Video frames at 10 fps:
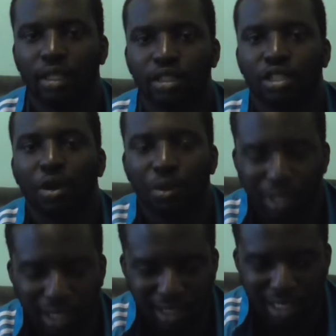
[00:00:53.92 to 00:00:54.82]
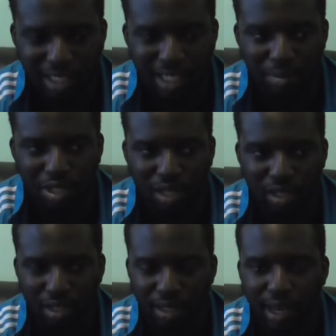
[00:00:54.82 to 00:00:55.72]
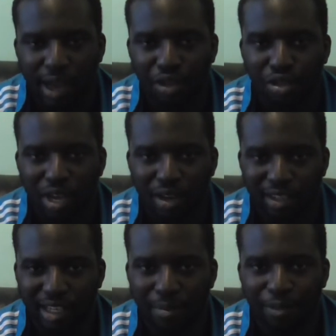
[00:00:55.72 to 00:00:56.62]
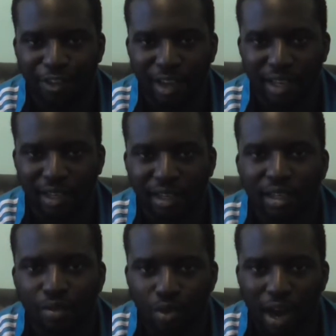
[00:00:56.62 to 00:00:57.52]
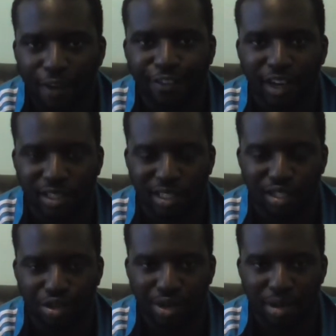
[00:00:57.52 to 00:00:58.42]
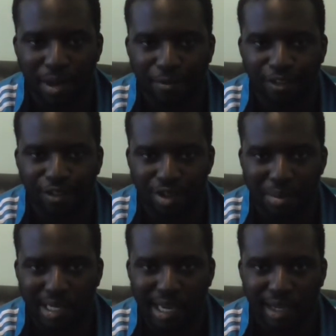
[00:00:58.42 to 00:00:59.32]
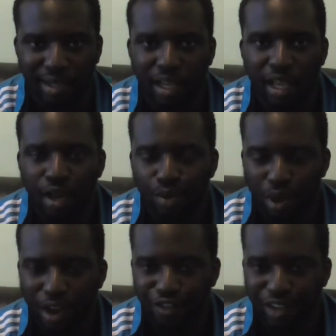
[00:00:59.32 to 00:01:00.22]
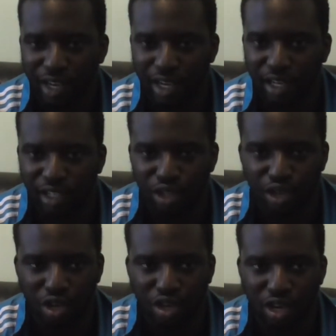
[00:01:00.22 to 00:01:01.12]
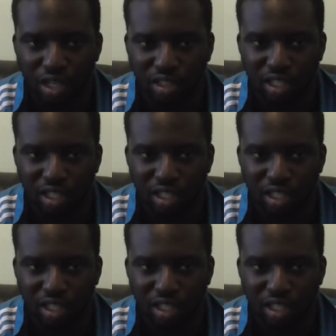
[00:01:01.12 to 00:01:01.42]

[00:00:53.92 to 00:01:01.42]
so these are tips on how you can keep fit while fasting during the month of Ramadan, whether you're going